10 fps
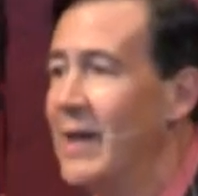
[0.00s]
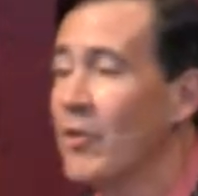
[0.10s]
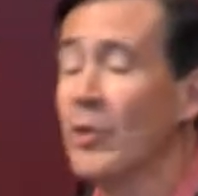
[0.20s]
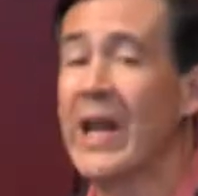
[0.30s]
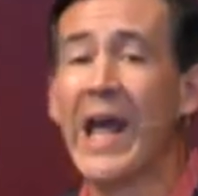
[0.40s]

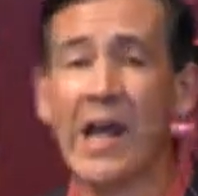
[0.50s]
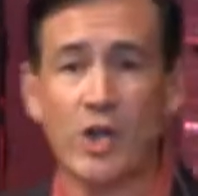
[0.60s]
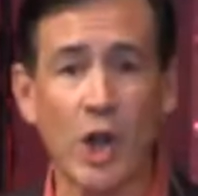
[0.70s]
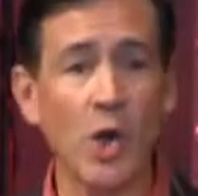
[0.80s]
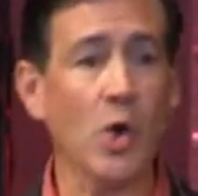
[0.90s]
So, day
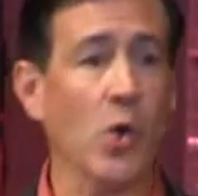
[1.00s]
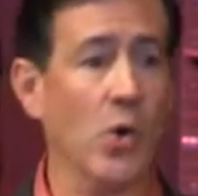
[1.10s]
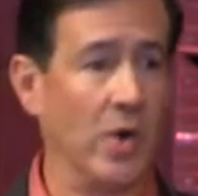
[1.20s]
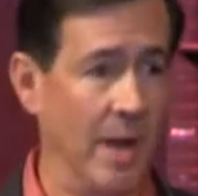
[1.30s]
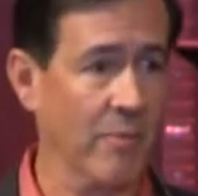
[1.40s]

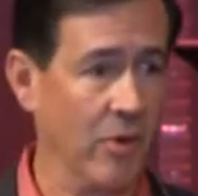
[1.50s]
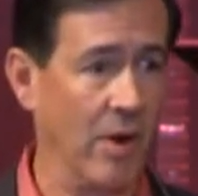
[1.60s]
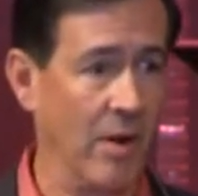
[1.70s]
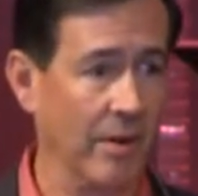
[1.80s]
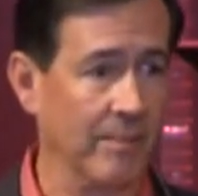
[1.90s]
two comes
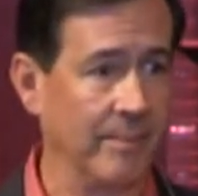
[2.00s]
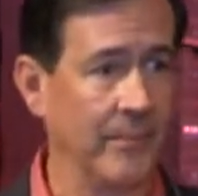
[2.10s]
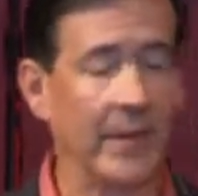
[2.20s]
along.